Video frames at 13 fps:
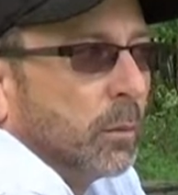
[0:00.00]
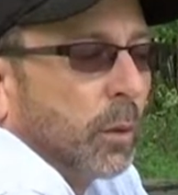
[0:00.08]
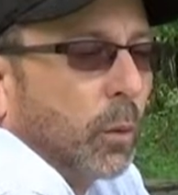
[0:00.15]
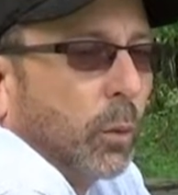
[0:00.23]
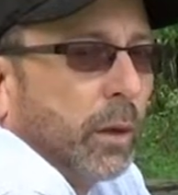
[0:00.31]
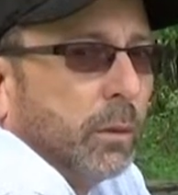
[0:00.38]

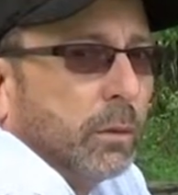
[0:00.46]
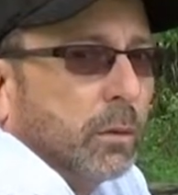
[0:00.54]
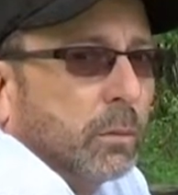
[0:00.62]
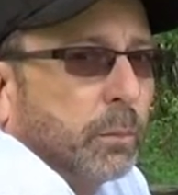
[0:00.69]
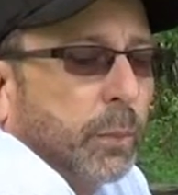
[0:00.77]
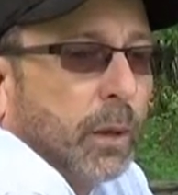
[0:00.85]
But a white
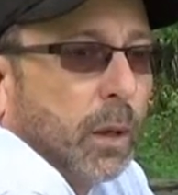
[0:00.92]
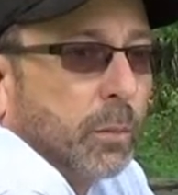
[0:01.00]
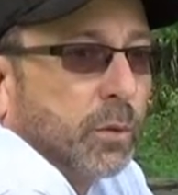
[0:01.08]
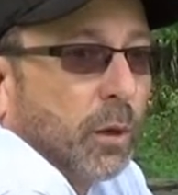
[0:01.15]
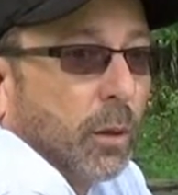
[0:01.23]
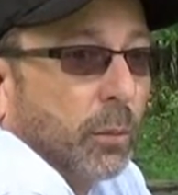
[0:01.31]

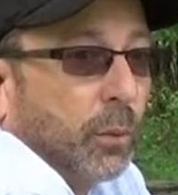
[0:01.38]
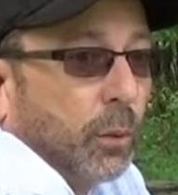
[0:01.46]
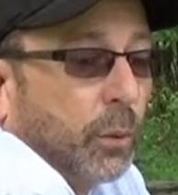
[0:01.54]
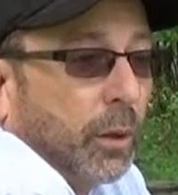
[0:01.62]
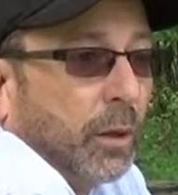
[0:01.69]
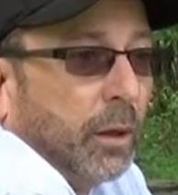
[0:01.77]
pickup truck
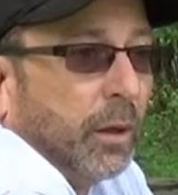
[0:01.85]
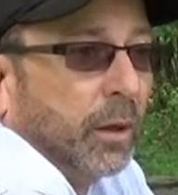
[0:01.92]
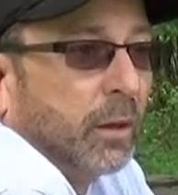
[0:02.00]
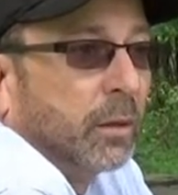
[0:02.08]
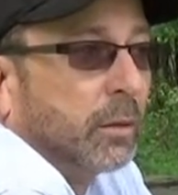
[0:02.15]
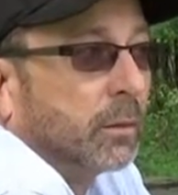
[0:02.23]
pulled in
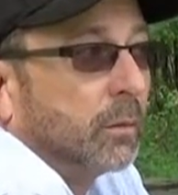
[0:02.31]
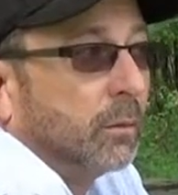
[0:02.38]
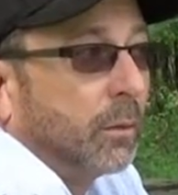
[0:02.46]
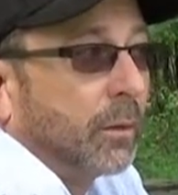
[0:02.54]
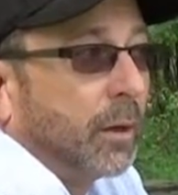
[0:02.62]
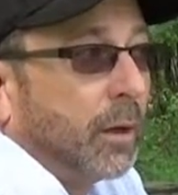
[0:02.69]
here
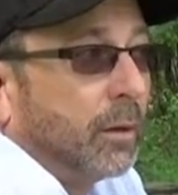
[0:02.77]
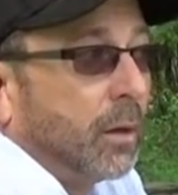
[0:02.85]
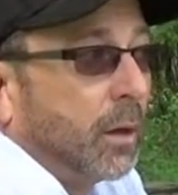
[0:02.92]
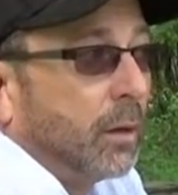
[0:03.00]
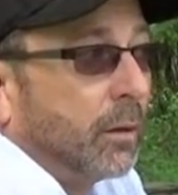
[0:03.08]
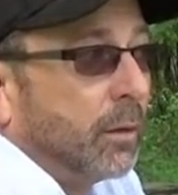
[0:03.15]
with an
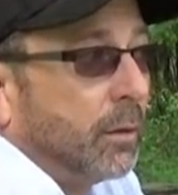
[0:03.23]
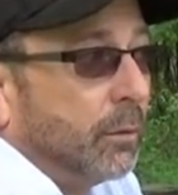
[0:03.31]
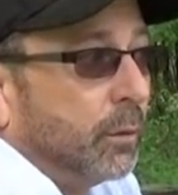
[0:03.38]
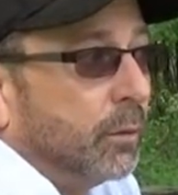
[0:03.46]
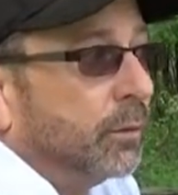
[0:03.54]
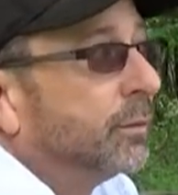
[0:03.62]
antenna on the
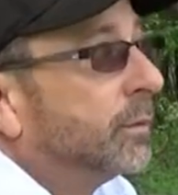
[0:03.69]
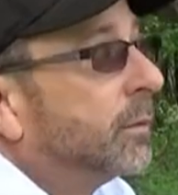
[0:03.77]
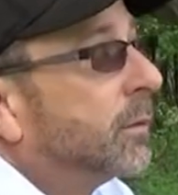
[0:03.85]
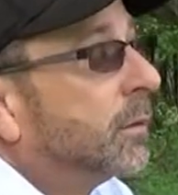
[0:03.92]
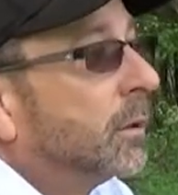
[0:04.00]
roof.